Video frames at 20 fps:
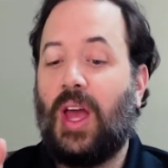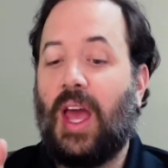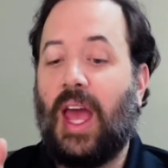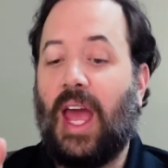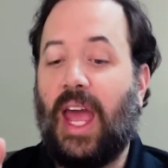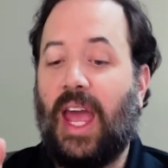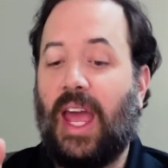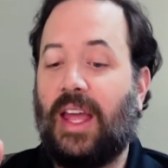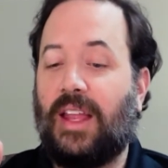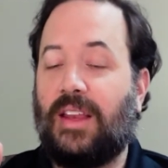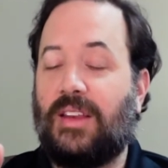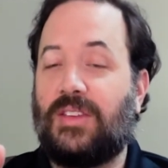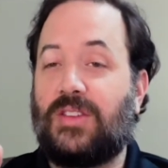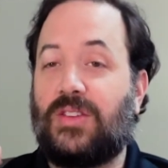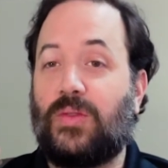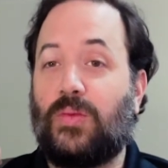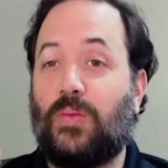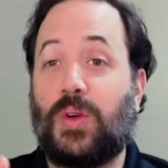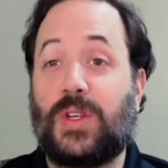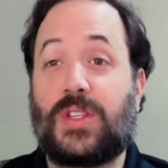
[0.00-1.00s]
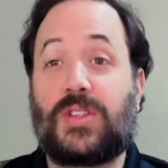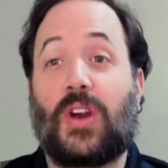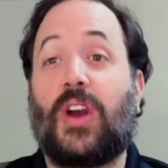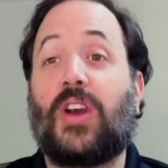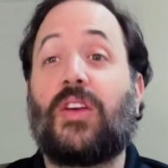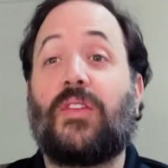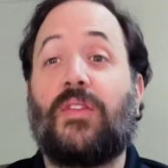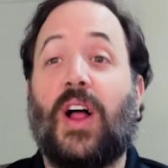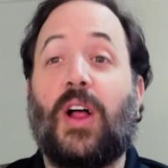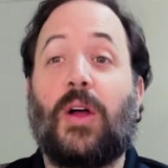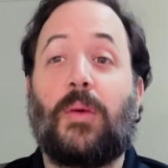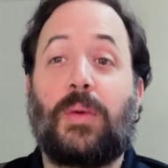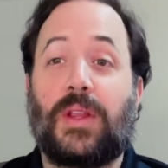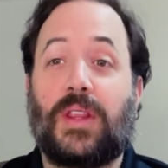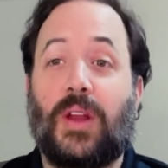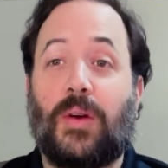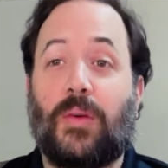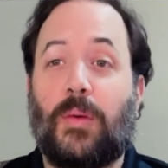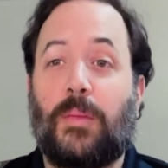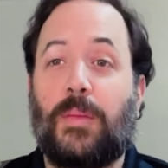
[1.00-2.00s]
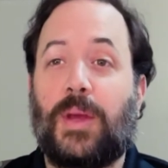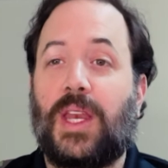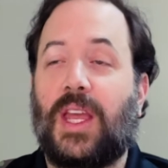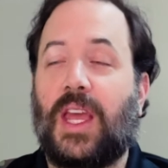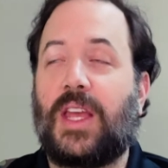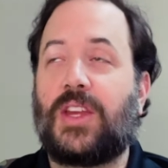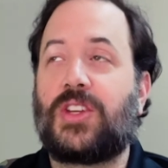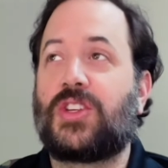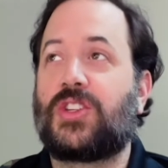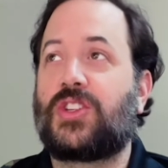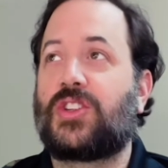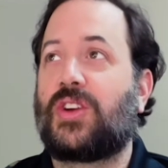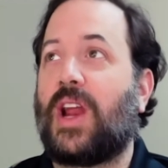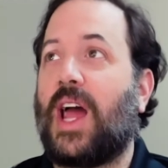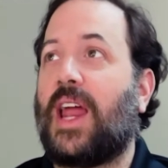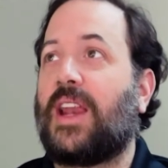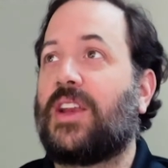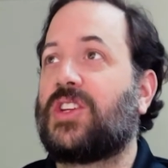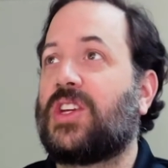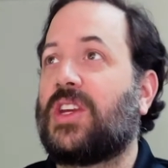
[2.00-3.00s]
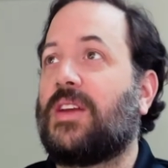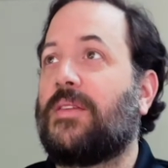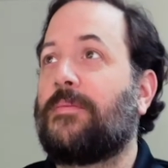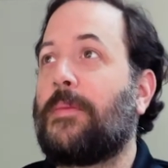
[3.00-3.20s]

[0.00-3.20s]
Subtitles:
and we started developing their remediation strategy.